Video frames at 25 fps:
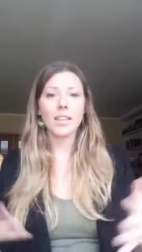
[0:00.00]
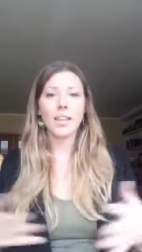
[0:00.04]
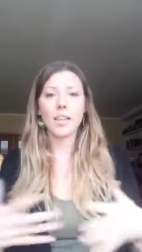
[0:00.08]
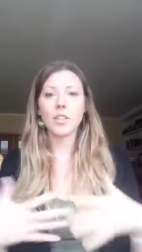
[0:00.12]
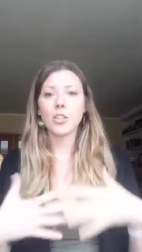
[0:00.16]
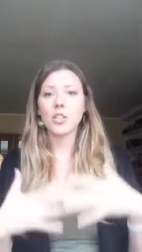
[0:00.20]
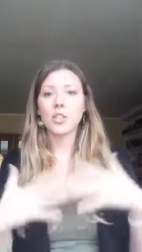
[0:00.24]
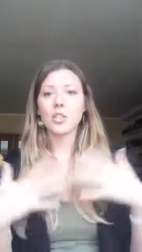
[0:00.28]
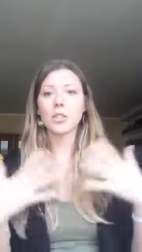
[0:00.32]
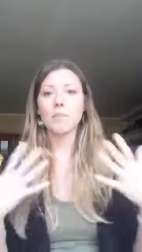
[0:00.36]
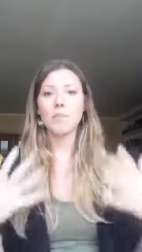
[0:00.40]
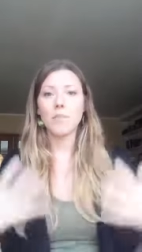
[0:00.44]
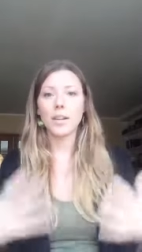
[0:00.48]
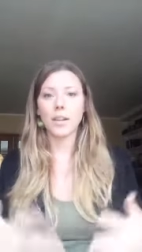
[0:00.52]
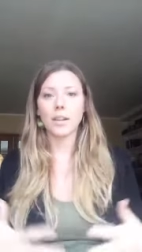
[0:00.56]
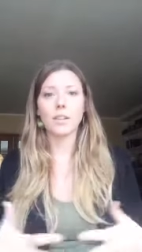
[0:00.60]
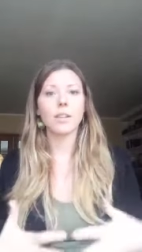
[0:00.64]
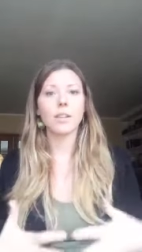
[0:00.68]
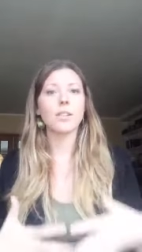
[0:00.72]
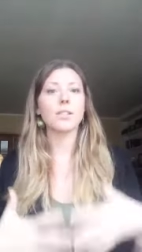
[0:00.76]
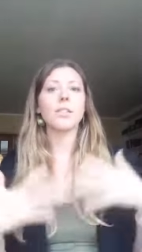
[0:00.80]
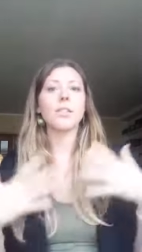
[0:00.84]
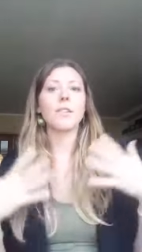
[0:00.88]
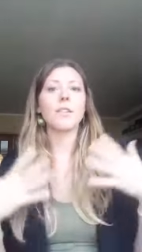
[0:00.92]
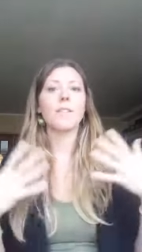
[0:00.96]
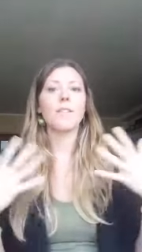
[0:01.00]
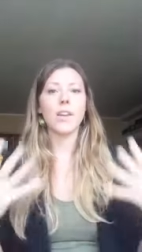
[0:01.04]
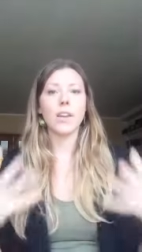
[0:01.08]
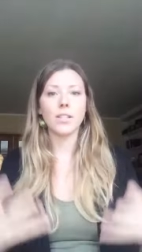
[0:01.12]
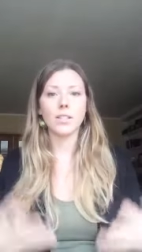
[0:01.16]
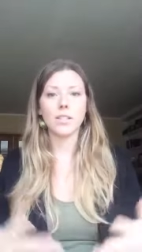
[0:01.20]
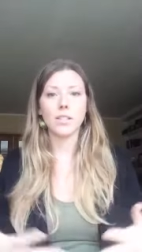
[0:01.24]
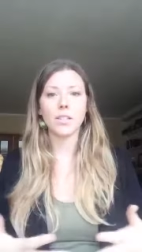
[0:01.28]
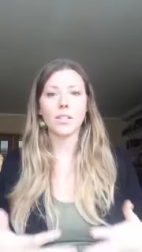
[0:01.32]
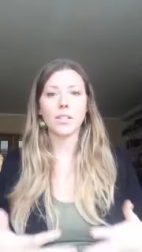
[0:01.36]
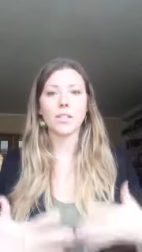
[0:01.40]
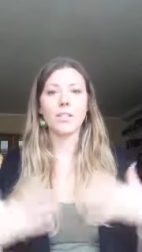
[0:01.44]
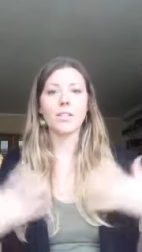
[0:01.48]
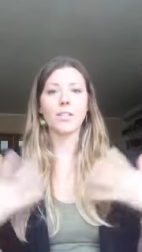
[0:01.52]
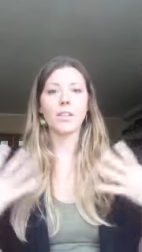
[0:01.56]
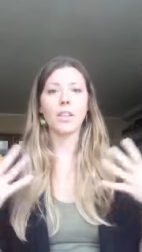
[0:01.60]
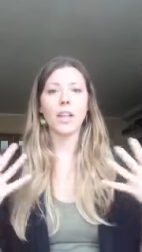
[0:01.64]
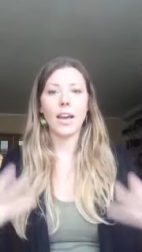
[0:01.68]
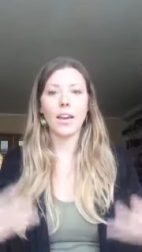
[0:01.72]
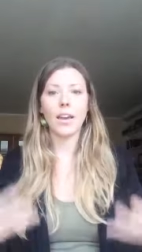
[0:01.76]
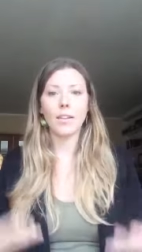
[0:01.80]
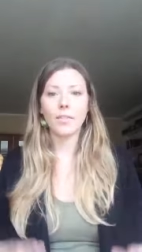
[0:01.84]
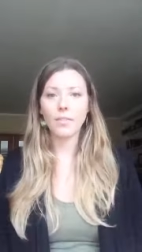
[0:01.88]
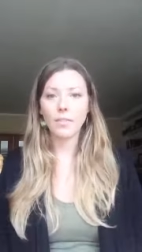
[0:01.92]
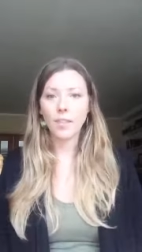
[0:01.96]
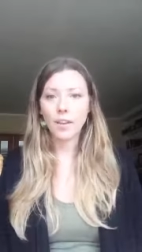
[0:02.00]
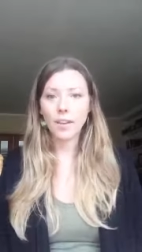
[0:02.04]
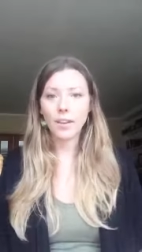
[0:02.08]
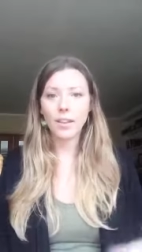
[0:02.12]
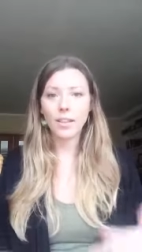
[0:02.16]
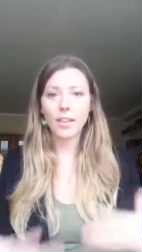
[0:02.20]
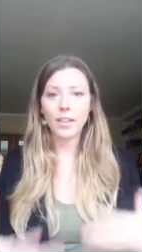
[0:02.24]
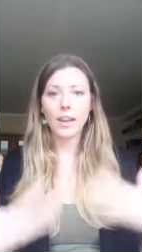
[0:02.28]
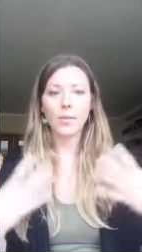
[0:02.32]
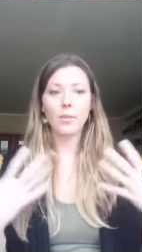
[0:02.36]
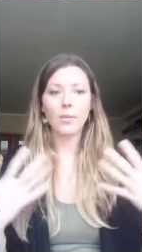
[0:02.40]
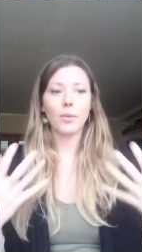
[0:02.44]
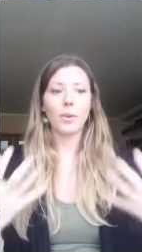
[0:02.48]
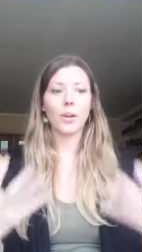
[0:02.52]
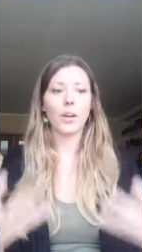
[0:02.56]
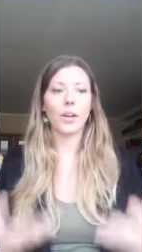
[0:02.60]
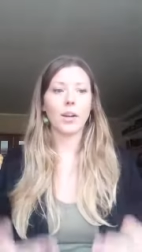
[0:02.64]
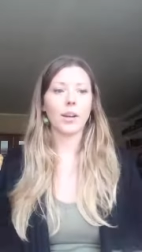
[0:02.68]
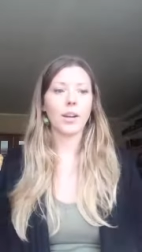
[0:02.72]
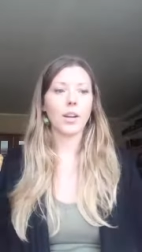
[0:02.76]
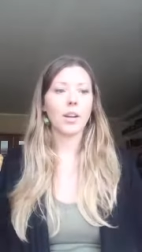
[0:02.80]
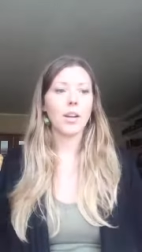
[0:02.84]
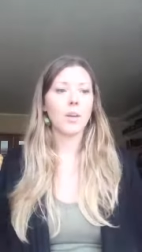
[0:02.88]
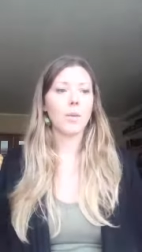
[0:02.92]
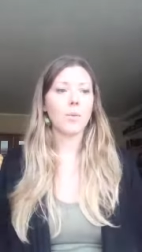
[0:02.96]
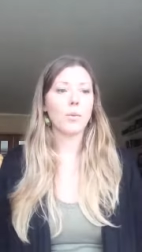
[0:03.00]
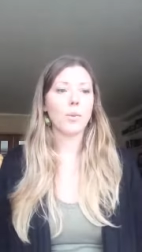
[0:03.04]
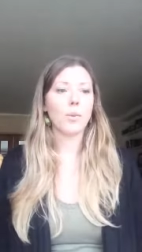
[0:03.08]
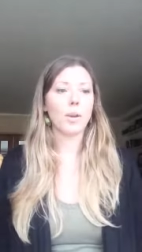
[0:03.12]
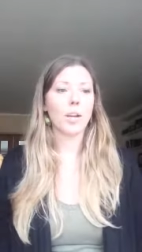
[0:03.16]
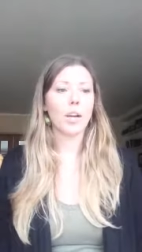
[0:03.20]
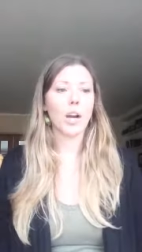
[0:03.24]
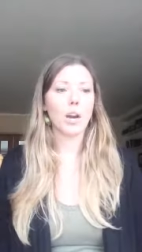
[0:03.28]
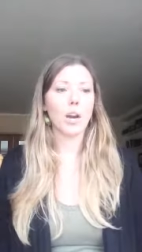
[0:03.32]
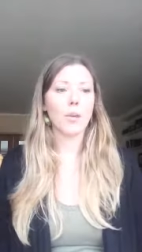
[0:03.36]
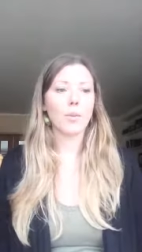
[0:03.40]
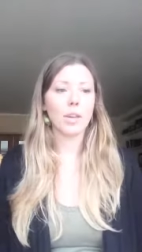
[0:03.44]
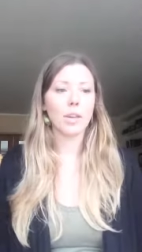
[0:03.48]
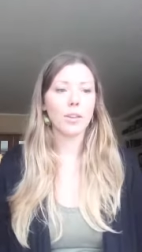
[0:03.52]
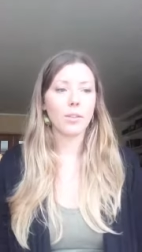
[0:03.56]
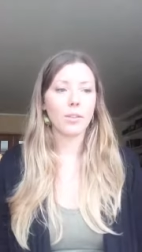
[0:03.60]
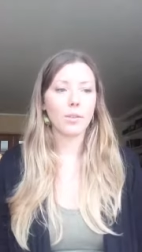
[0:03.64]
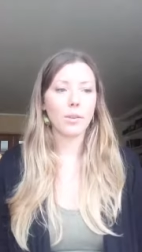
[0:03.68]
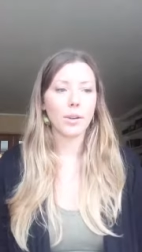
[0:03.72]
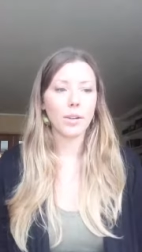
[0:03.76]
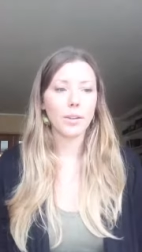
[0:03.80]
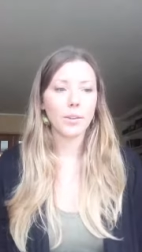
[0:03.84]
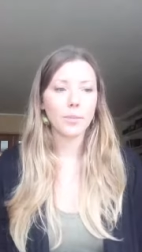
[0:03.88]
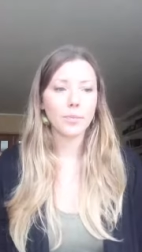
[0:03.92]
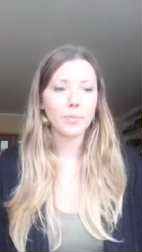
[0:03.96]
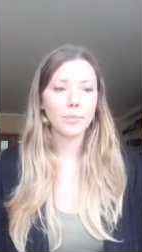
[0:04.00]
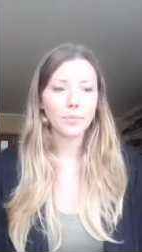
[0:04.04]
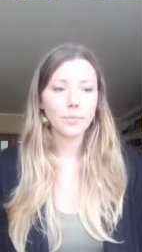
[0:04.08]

that just mirrors the phases of life that we're we're going through.